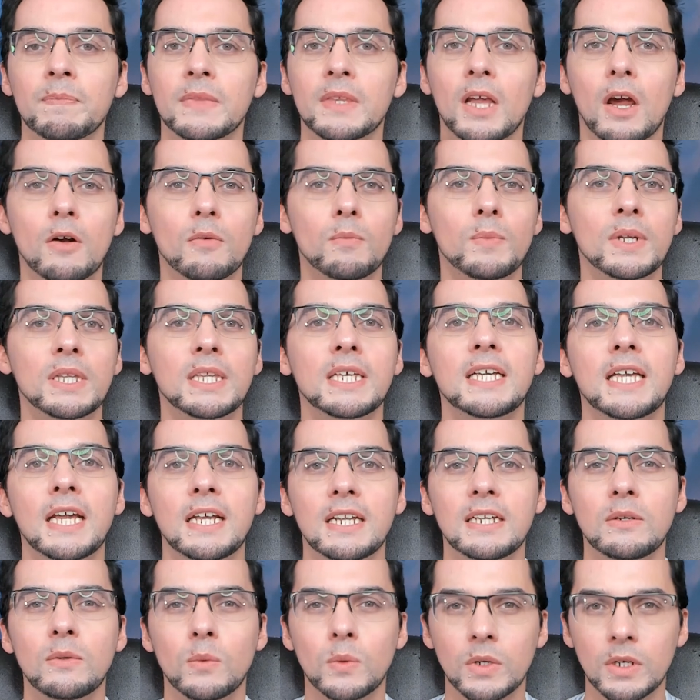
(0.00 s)
are really
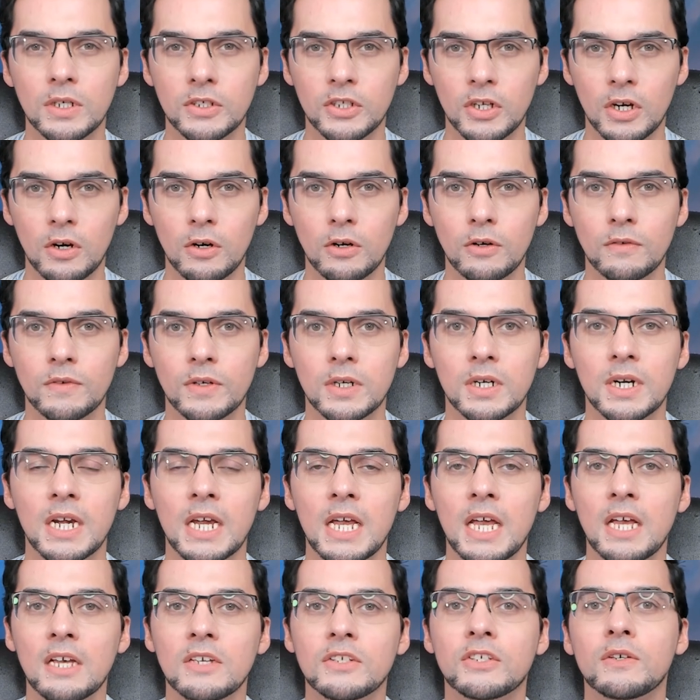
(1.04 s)
getting worked over
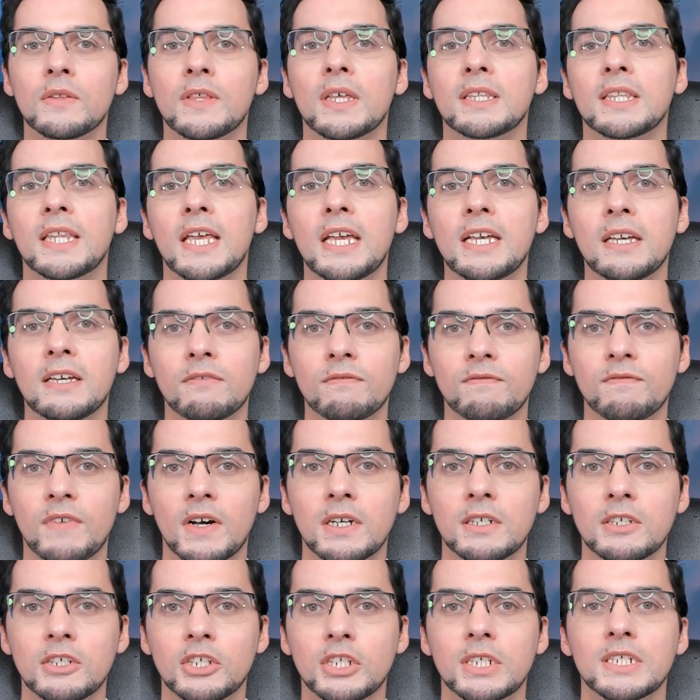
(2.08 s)
so that they can
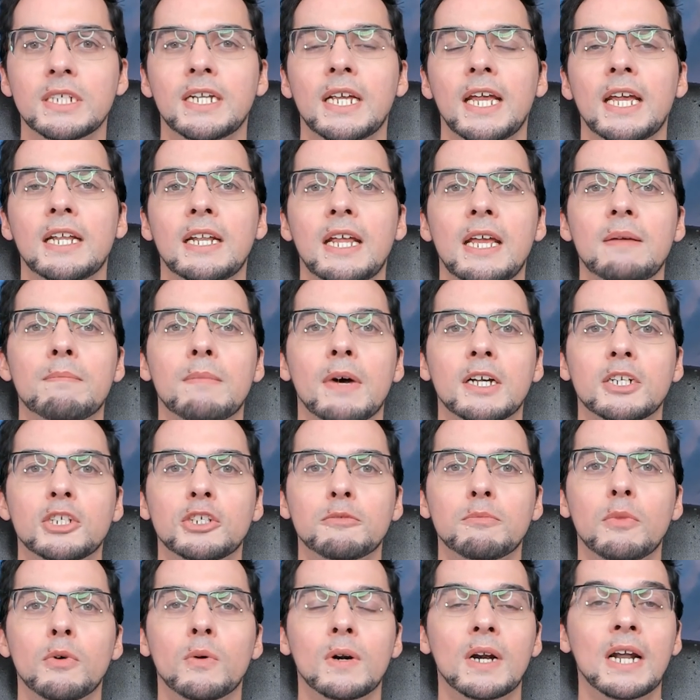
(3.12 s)
function in a much
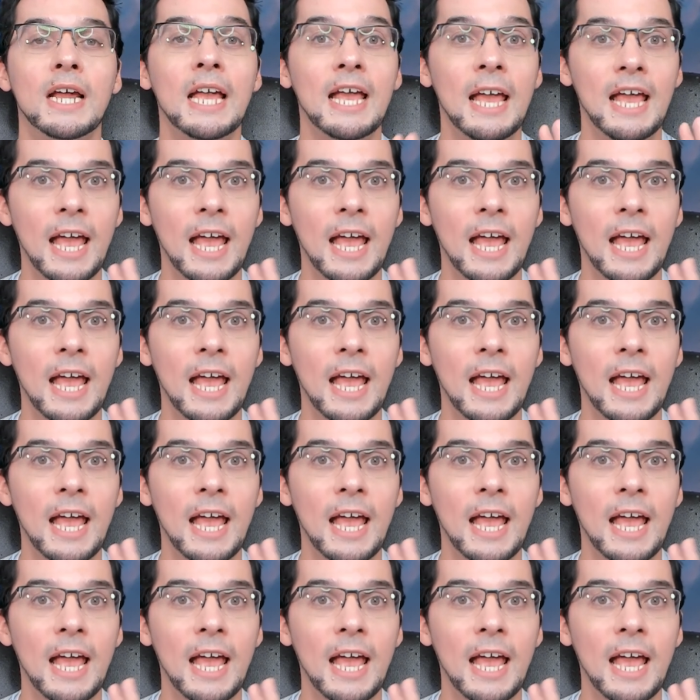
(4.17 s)
more